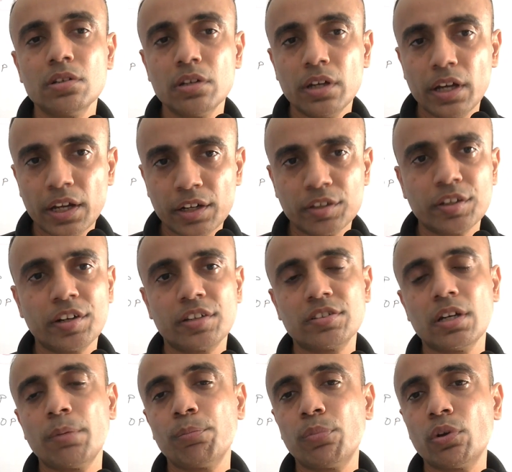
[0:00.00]
Another
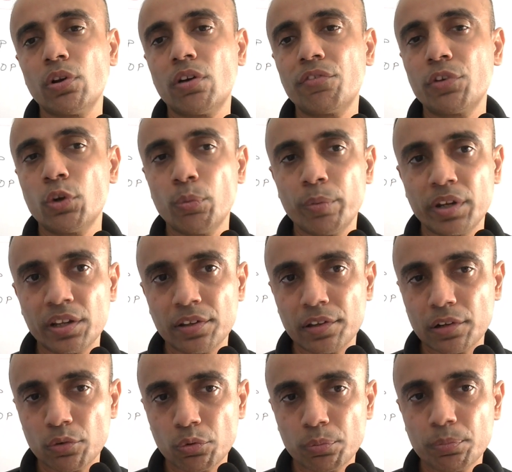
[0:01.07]
example of human in the
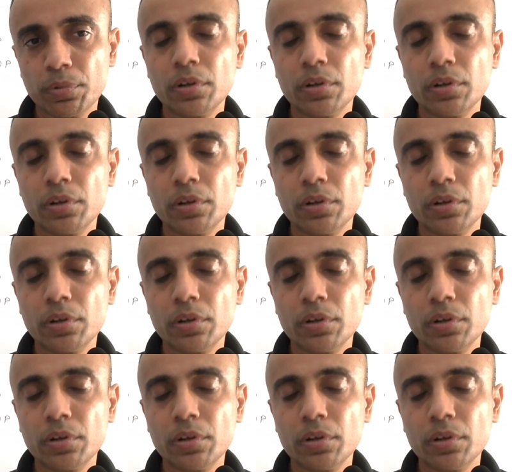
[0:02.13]
loop.